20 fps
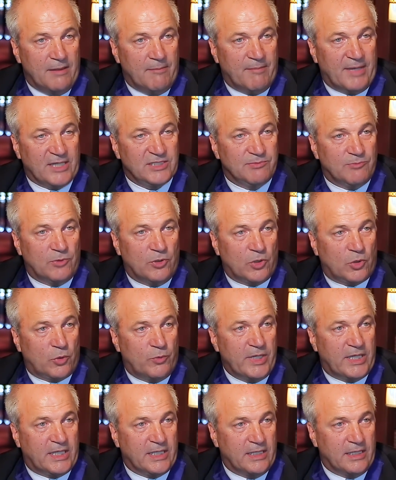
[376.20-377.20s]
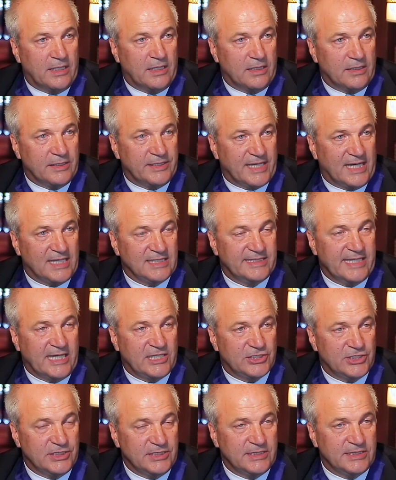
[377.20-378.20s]
much more quicker
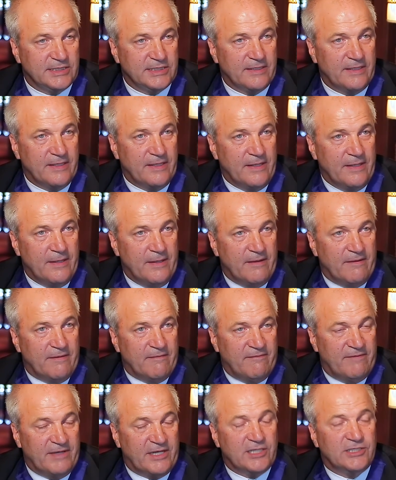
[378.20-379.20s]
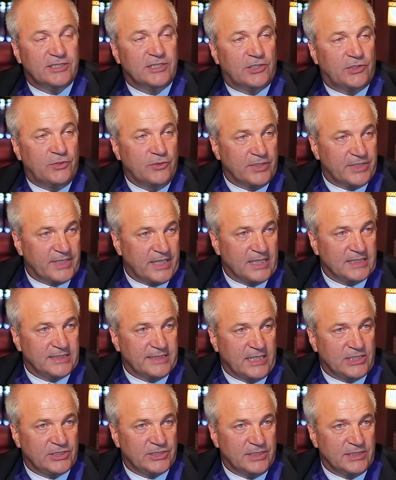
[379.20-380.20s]
transactions, very secure
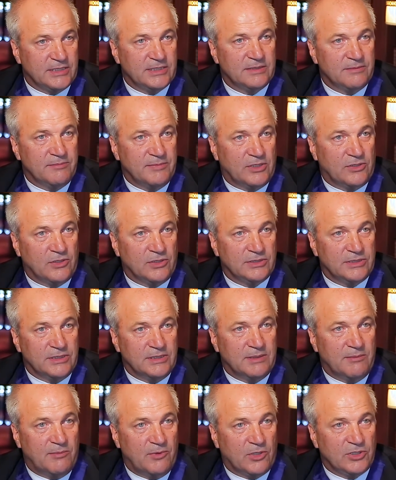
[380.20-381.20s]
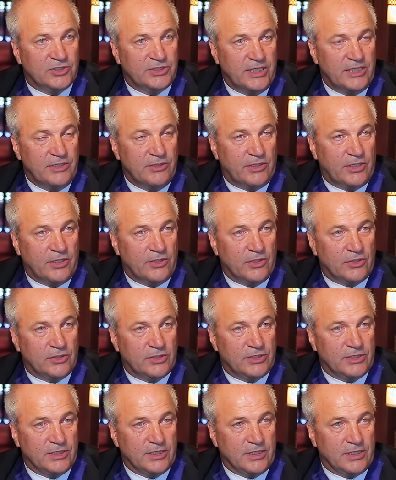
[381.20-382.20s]
transactions, because in the blockchain you
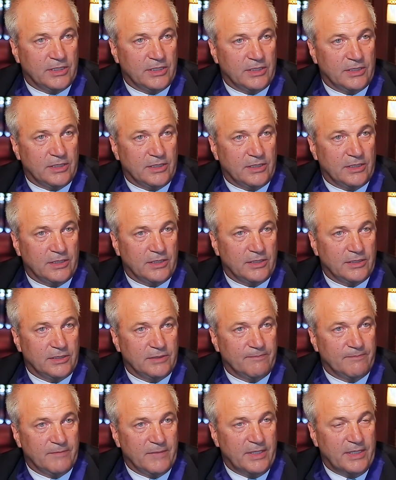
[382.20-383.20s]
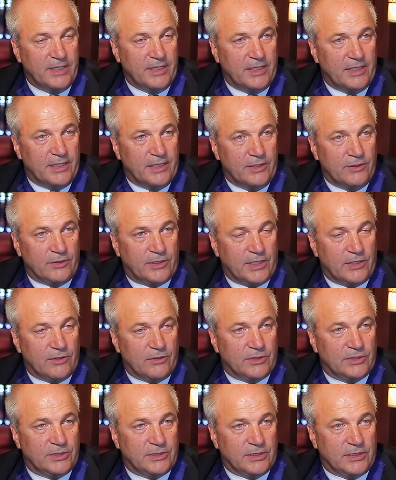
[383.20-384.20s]
cannot uh, you
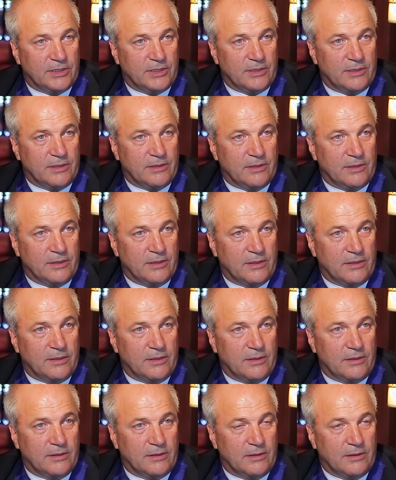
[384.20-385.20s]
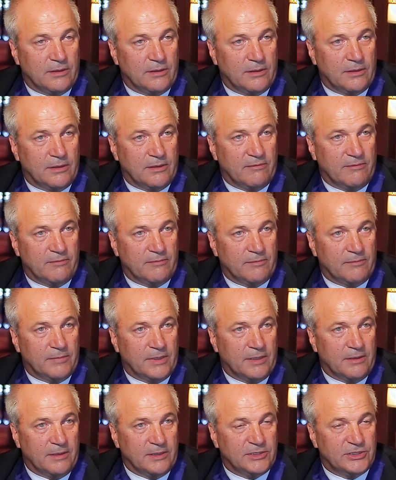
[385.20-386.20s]
cannot uh, um,
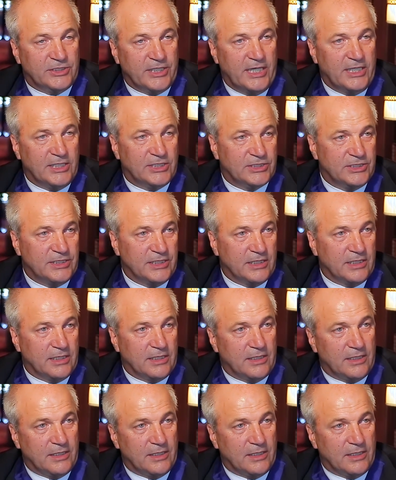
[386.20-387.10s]
uh, change the